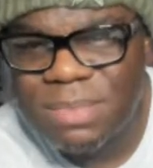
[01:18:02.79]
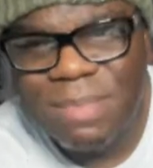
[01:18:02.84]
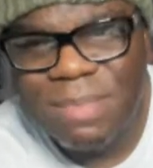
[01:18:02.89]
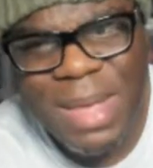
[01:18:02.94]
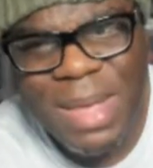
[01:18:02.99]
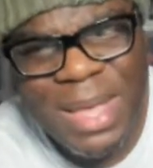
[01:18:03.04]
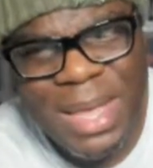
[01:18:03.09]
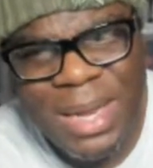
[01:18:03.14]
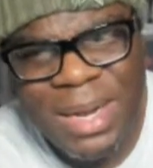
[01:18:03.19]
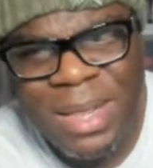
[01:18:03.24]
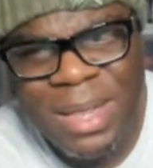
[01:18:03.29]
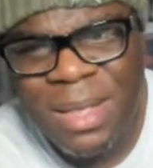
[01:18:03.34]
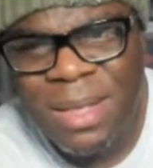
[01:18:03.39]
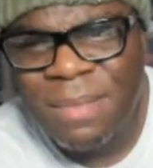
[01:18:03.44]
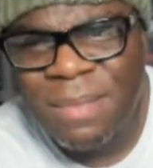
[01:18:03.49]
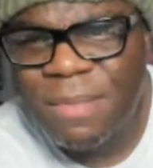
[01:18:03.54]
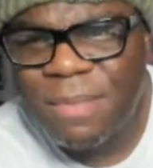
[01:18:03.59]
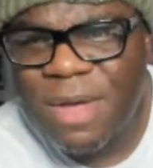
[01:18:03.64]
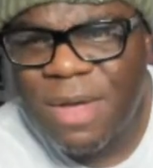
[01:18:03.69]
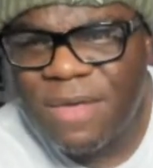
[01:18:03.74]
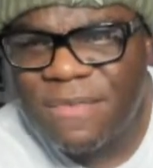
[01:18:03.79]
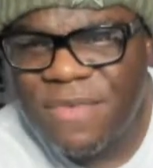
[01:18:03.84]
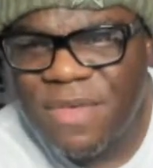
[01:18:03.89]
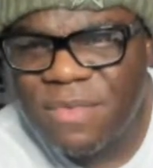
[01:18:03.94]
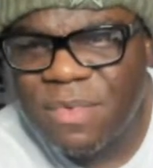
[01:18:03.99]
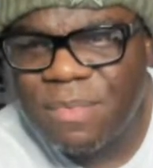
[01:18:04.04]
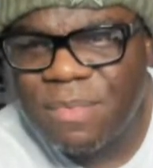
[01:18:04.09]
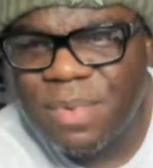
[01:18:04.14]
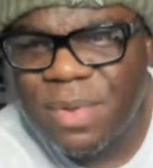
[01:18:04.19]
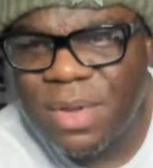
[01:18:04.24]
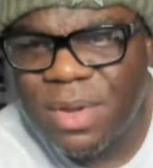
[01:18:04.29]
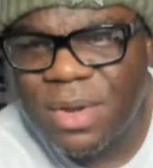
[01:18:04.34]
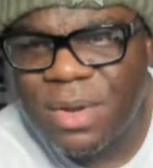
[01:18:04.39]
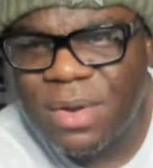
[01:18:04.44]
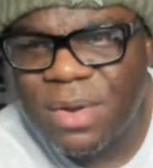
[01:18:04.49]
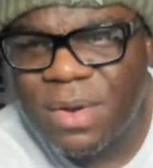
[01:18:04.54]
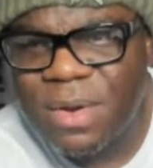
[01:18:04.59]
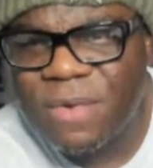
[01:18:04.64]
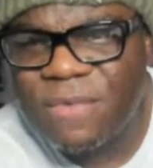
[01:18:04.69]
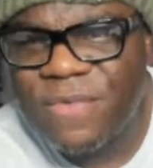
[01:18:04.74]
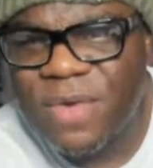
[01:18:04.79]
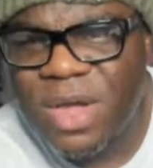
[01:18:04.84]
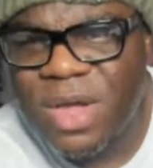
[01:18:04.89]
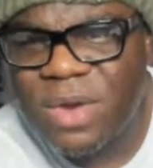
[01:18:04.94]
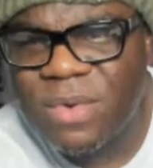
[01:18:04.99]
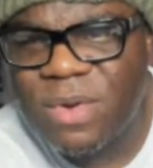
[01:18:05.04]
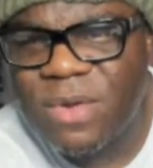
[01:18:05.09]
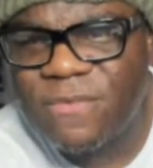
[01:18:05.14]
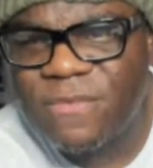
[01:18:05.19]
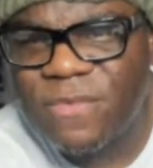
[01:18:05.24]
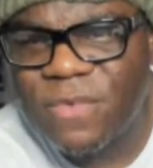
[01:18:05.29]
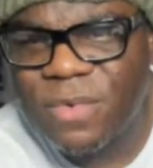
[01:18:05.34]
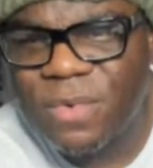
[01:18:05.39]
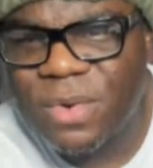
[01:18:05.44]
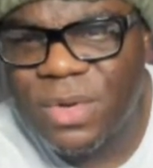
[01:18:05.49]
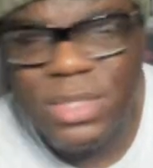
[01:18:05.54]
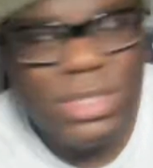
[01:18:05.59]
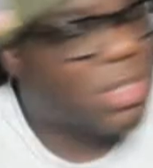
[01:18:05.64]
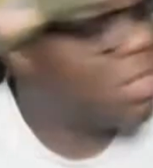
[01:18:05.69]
Man, my favorite pair are Fire Red 4s.